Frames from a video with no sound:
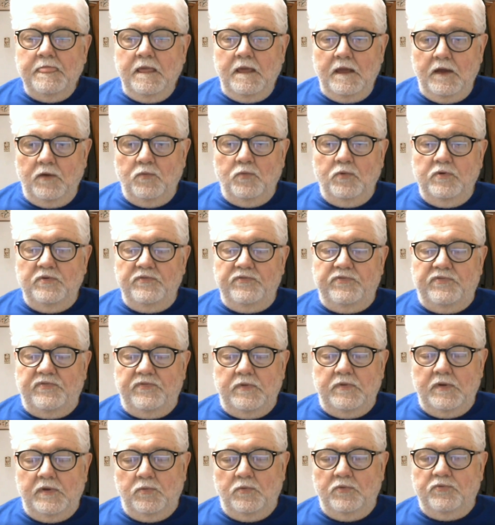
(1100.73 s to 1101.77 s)
it was
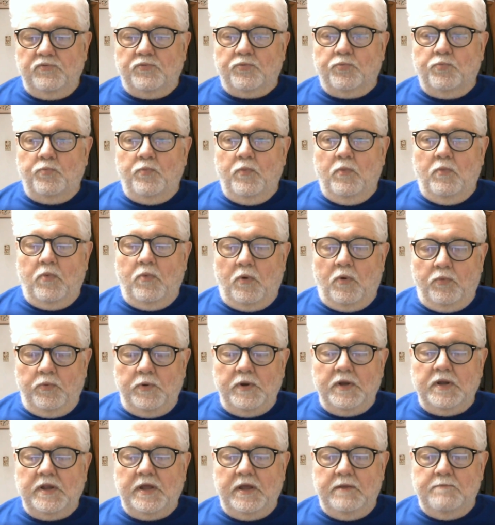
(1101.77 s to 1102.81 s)
a
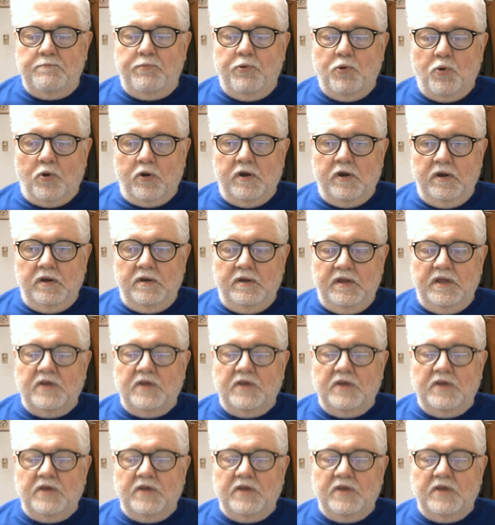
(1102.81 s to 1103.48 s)
really important